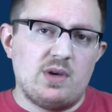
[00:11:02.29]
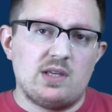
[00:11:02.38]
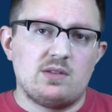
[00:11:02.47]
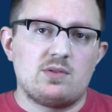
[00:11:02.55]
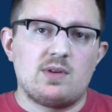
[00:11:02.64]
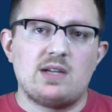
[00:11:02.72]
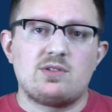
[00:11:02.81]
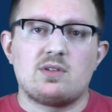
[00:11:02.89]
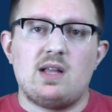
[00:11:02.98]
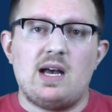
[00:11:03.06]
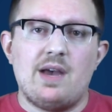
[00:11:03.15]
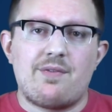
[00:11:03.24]
been throughout your
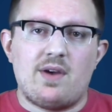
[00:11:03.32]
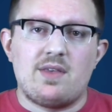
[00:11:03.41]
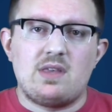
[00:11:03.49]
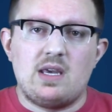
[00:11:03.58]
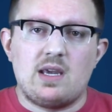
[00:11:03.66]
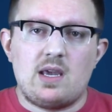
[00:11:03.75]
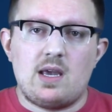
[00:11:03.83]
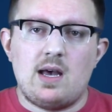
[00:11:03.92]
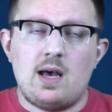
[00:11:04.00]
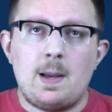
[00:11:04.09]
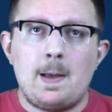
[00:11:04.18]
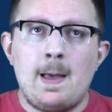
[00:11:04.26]
life, I think,
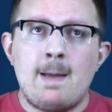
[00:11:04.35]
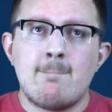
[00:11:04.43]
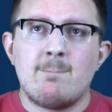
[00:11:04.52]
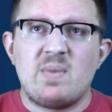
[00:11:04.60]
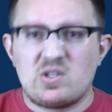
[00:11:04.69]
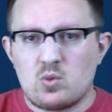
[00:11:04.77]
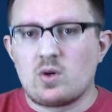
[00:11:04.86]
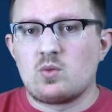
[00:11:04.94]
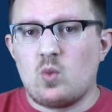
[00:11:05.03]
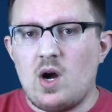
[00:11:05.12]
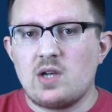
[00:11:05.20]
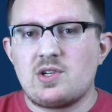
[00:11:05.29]
it's
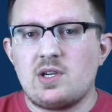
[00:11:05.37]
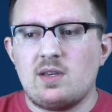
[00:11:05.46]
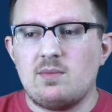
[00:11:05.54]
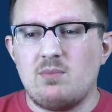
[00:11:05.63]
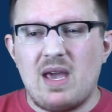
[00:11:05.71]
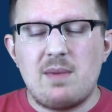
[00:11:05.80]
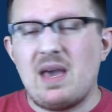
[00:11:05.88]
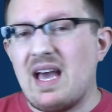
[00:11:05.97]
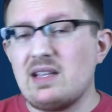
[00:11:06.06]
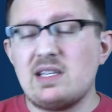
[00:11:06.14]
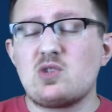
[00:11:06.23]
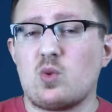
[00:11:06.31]
worth watching, maybe
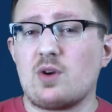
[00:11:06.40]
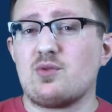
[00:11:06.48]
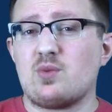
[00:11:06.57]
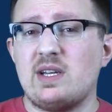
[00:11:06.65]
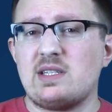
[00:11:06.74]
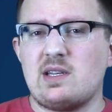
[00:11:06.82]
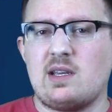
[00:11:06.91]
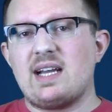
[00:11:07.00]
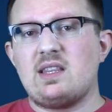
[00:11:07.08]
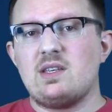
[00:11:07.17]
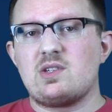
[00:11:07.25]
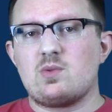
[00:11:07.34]
at least worth renting. If you
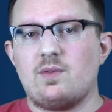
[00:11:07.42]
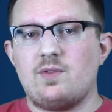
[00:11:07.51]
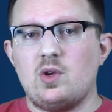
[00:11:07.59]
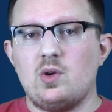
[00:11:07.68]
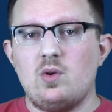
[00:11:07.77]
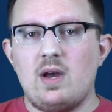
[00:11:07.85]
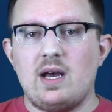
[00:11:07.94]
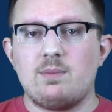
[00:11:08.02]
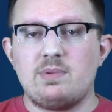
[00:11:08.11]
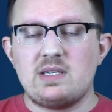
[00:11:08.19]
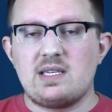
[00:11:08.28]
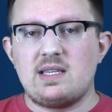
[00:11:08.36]
like this review,
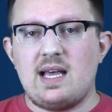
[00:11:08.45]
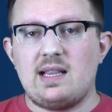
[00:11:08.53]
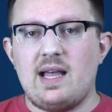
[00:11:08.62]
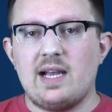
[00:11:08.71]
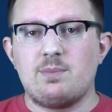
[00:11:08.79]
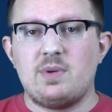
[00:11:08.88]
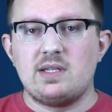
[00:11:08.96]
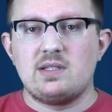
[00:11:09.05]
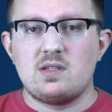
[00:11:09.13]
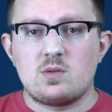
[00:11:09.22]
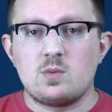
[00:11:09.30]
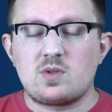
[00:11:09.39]
please hit that like
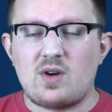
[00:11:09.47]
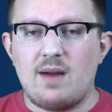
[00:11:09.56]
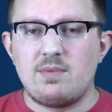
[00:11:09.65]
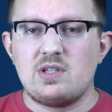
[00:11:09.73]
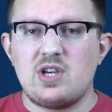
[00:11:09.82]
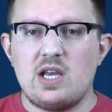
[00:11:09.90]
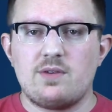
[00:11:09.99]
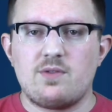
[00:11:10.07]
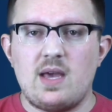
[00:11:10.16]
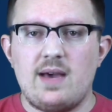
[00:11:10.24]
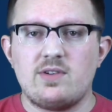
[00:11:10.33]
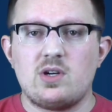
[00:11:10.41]
button and subscribe to the
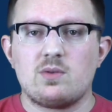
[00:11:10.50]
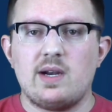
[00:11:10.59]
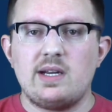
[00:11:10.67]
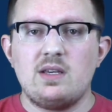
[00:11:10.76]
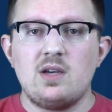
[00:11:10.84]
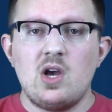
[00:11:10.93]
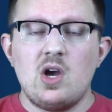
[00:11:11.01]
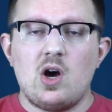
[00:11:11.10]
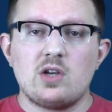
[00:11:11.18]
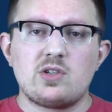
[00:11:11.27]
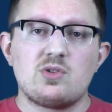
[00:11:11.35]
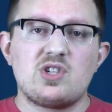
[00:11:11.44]
channel if you haven't already.
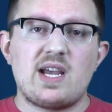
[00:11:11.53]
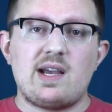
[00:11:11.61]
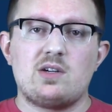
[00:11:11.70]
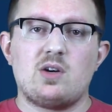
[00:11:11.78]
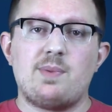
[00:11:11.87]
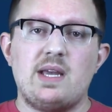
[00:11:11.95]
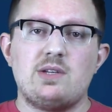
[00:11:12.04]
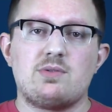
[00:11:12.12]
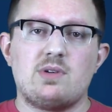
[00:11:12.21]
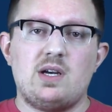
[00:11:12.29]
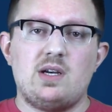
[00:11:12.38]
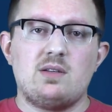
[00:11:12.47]
Also, check out our
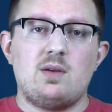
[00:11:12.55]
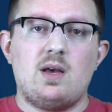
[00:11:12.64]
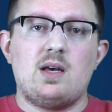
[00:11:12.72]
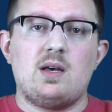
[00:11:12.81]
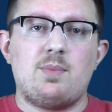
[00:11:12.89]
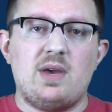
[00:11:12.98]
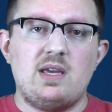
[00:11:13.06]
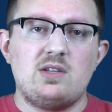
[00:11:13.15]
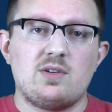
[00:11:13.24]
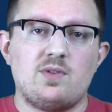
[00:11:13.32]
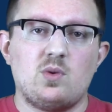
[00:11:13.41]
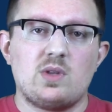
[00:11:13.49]
Patreon
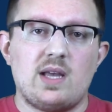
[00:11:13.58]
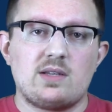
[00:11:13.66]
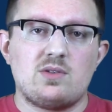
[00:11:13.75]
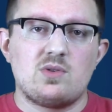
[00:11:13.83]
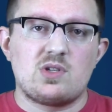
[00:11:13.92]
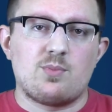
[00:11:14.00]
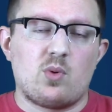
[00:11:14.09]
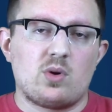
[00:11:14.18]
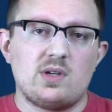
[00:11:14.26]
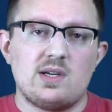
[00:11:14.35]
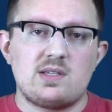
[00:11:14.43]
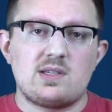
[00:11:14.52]
page if you would like to
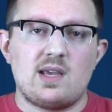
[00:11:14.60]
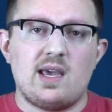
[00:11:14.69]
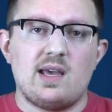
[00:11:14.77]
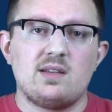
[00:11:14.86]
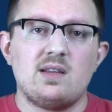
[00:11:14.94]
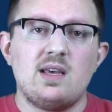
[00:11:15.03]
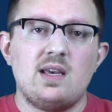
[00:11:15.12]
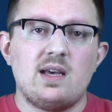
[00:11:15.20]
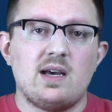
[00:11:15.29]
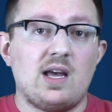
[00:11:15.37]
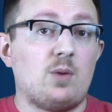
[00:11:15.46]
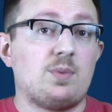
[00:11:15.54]
support us and
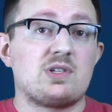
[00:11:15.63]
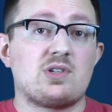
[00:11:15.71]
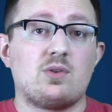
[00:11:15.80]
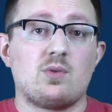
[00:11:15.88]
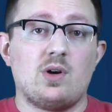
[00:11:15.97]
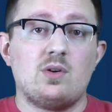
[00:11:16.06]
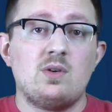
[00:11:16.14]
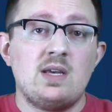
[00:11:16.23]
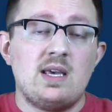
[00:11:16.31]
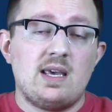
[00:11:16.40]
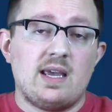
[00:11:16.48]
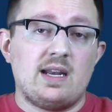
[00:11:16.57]
help us to
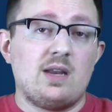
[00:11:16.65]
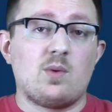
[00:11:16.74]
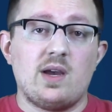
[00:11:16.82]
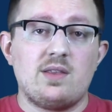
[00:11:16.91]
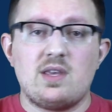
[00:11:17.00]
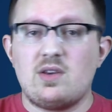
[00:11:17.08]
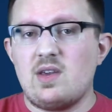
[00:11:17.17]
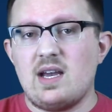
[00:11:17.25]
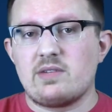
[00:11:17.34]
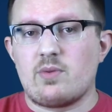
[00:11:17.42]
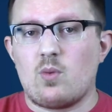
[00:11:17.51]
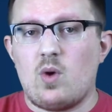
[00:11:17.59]
grow. And anyway, thank
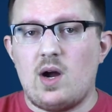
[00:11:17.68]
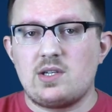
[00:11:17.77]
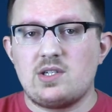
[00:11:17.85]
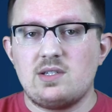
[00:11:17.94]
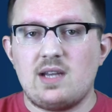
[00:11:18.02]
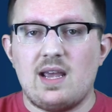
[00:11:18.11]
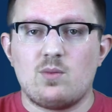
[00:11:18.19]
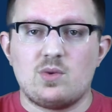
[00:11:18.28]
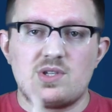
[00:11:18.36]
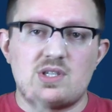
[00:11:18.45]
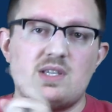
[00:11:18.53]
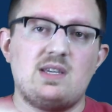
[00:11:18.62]
you guys for watching,
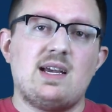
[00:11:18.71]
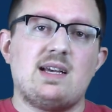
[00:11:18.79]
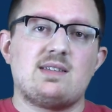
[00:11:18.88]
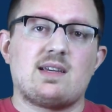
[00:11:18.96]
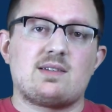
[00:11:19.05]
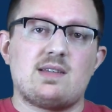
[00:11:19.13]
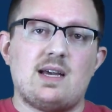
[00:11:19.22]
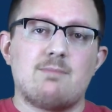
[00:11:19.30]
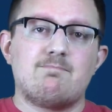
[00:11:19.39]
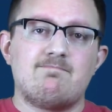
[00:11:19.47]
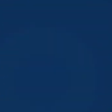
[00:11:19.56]
and we'll see you guys next